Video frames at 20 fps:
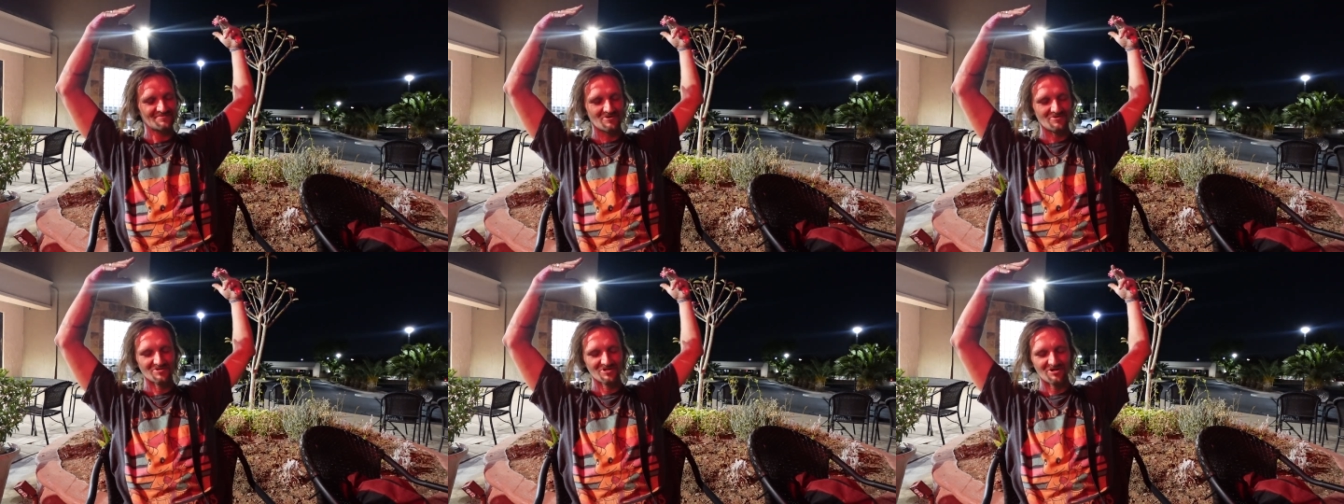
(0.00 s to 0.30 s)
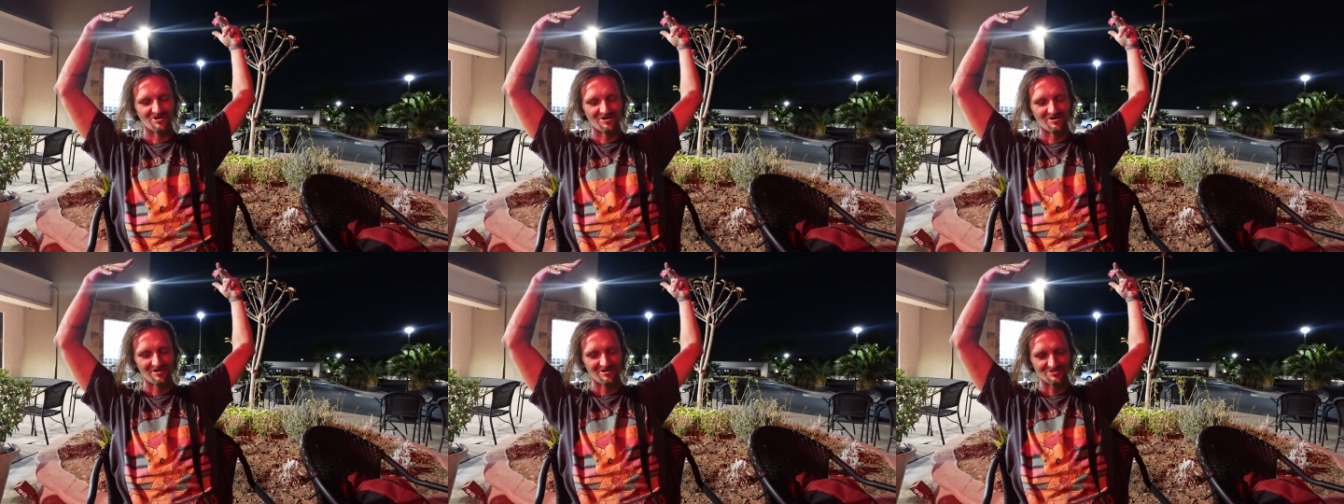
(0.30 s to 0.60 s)
phone
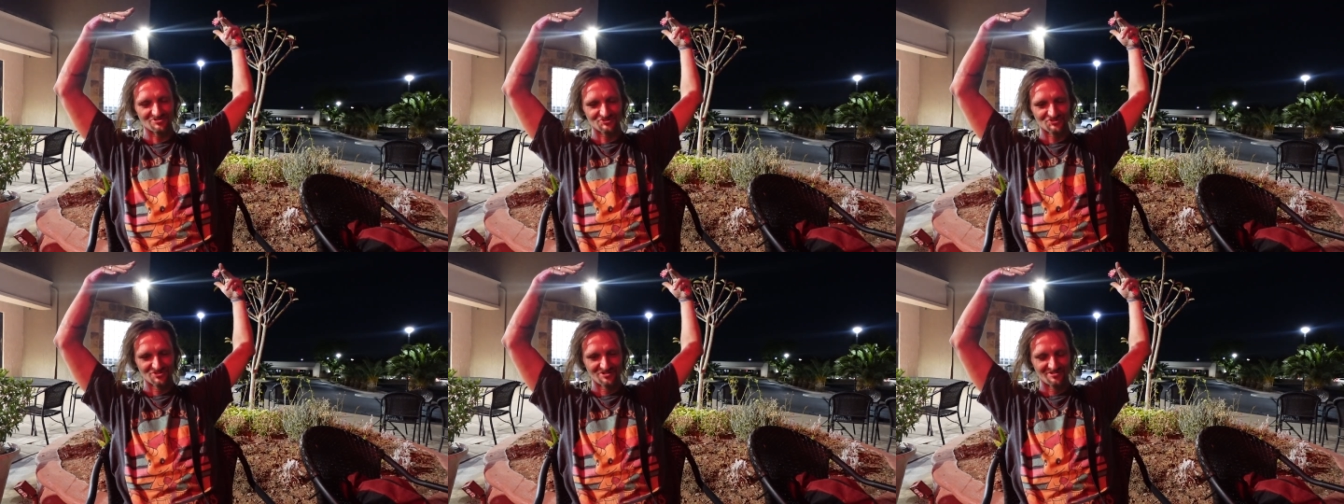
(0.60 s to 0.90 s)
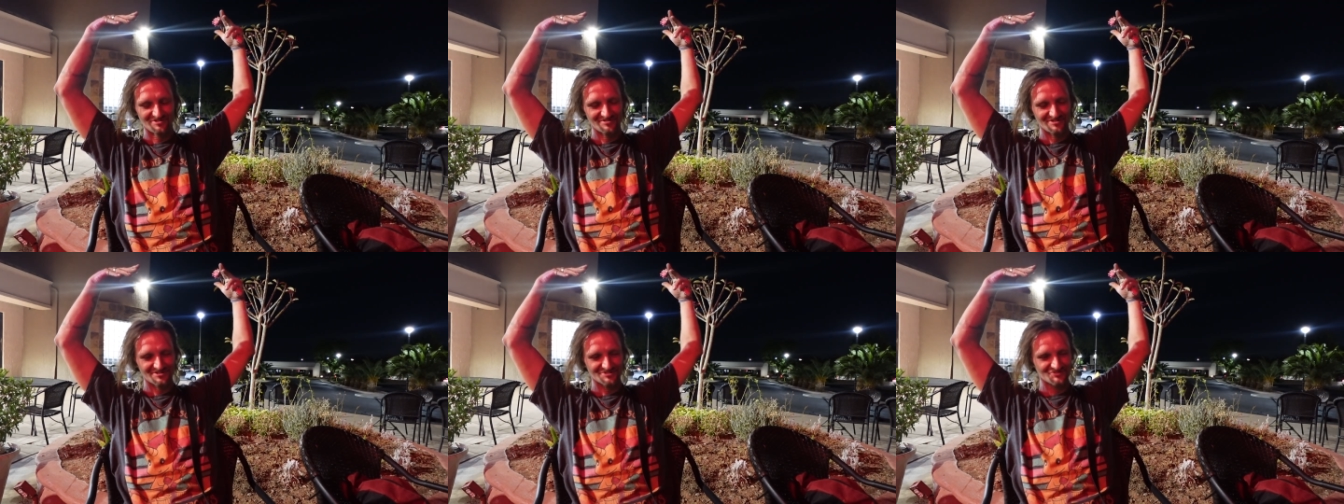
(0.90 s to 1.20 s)
calls, you
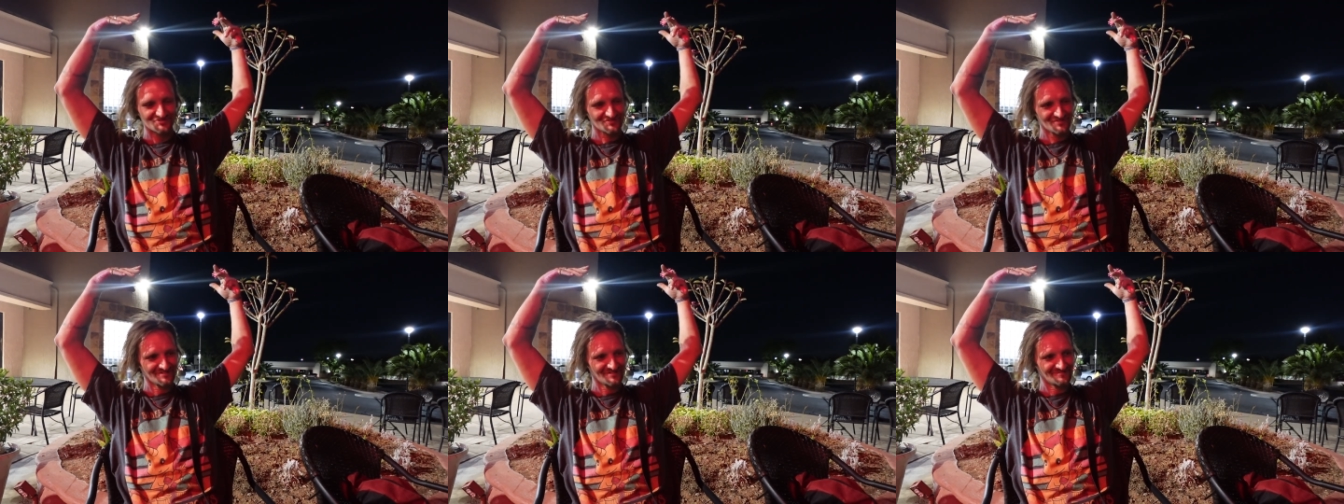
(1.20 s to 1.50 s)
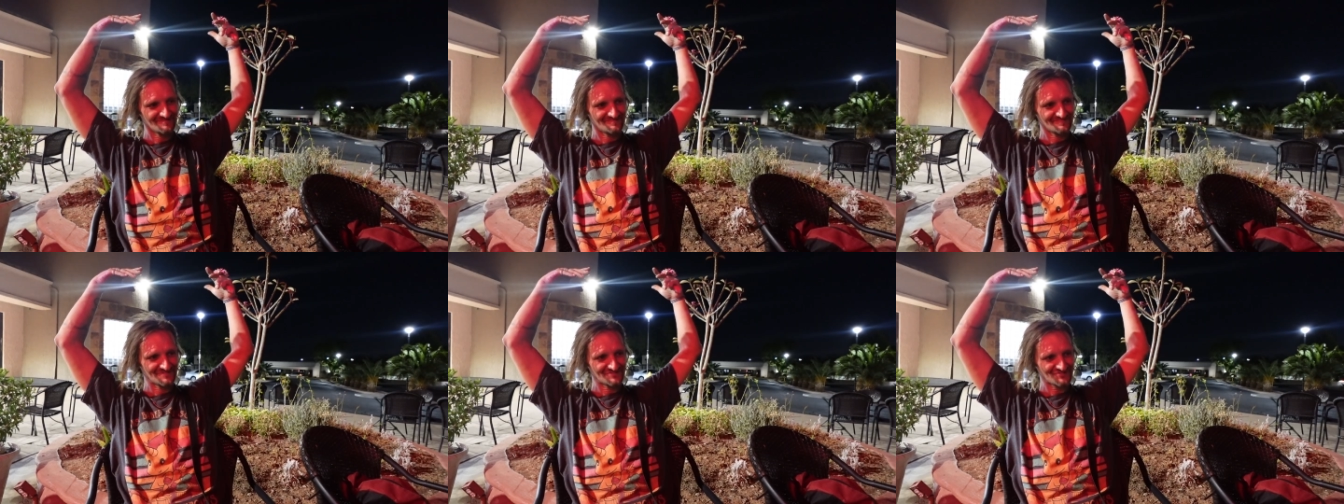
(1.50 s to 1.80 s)
know, because you
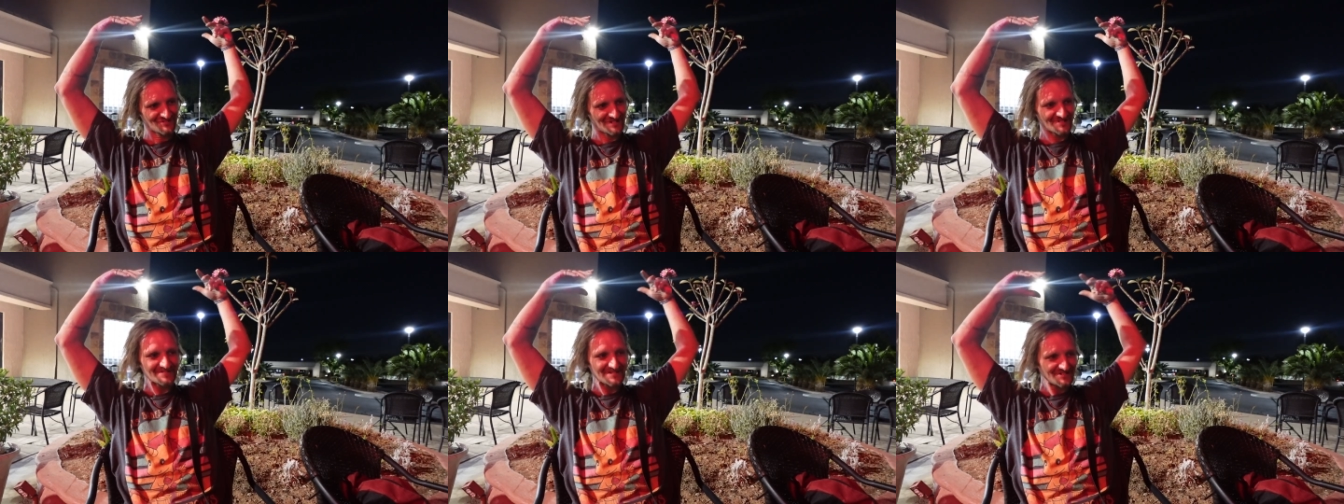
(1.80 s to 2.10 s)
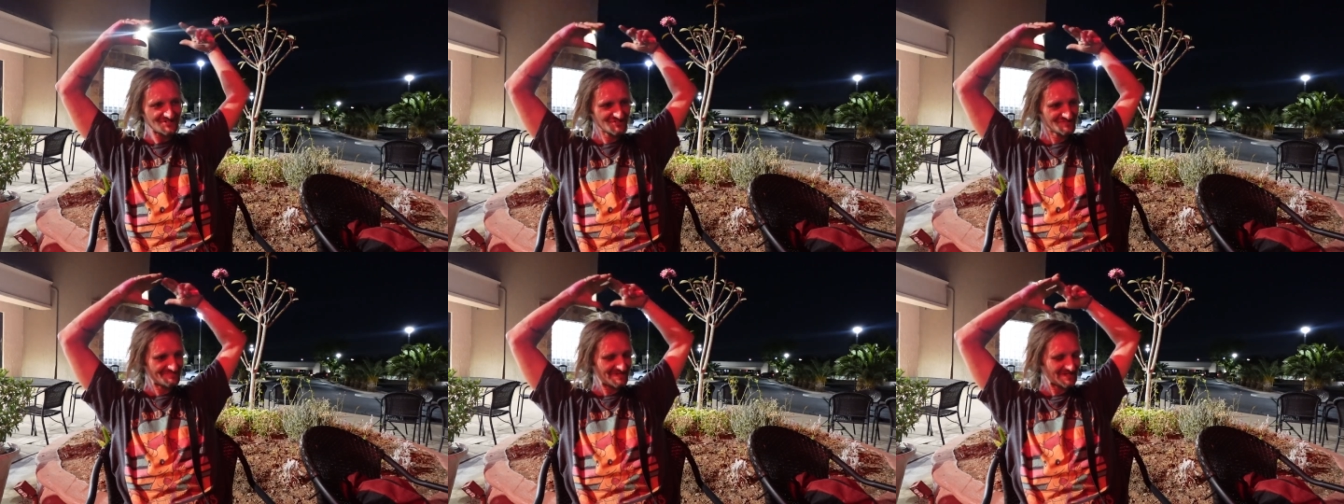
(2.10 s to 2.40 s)
know it's not that
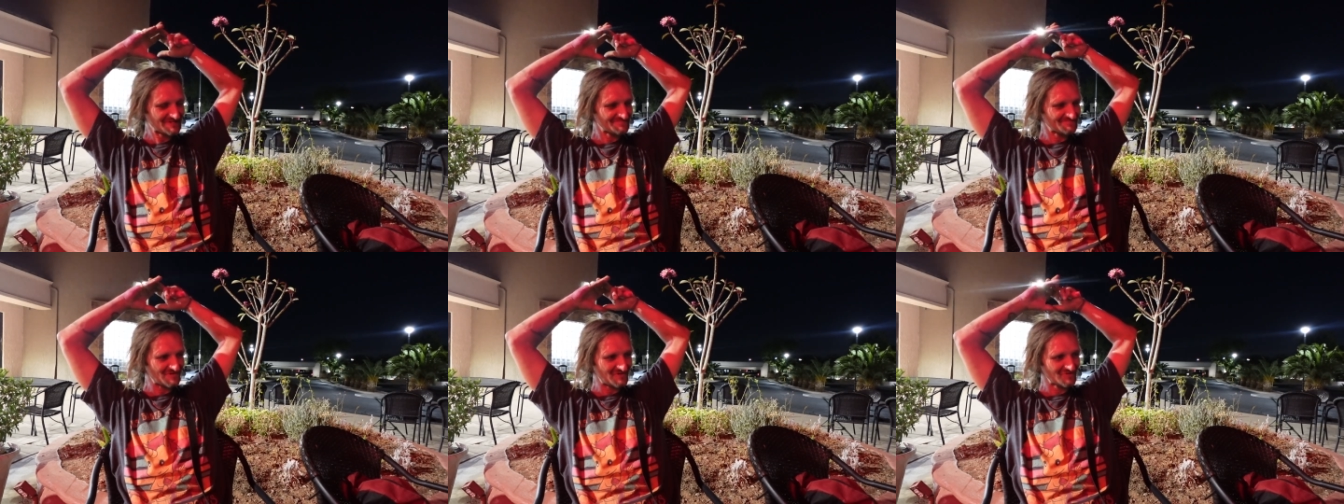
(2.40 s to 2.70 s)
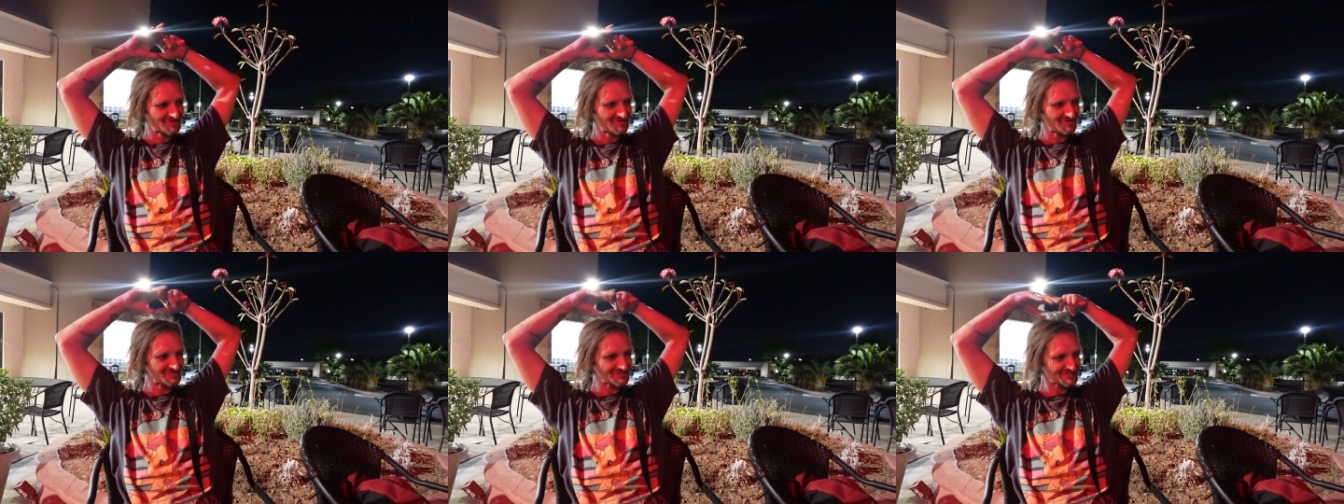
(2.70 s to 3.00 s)
easy to make a
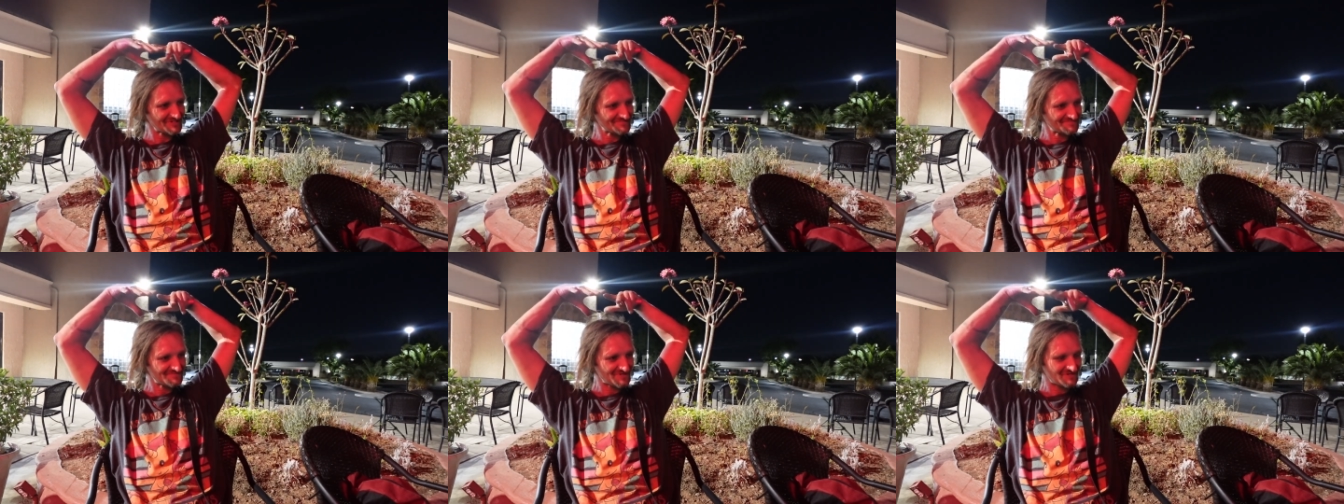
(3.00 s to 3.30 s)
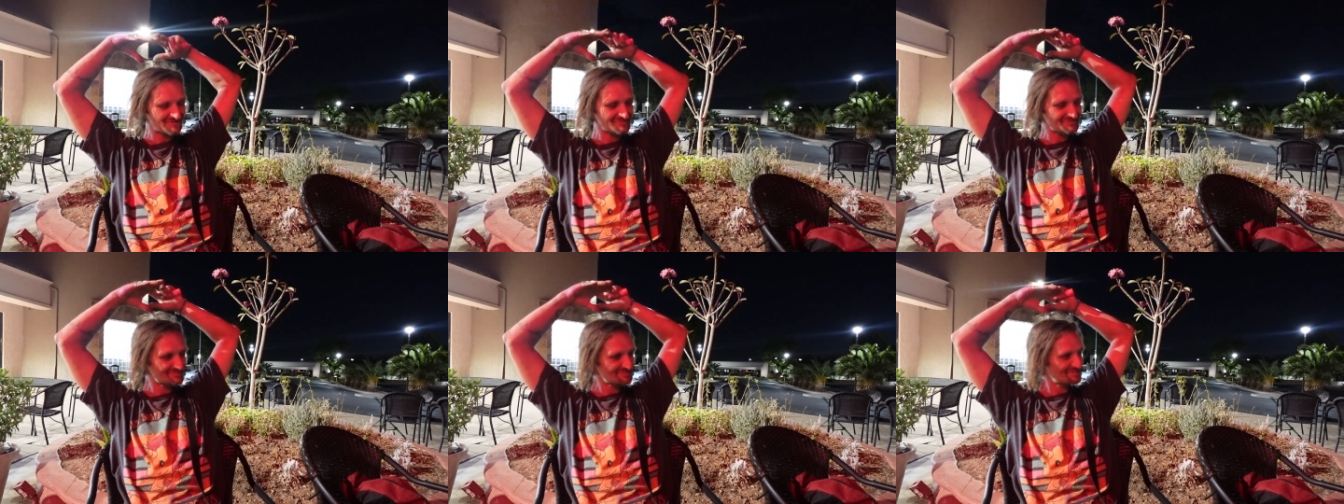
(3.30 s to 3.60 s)
phone call, get a
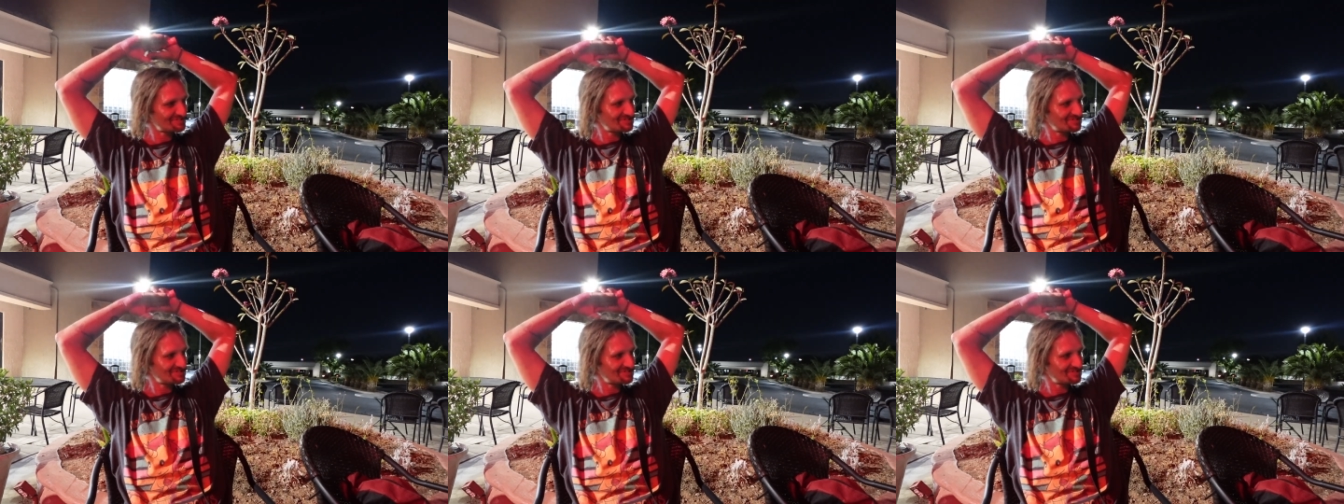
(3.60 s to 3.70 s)
phone.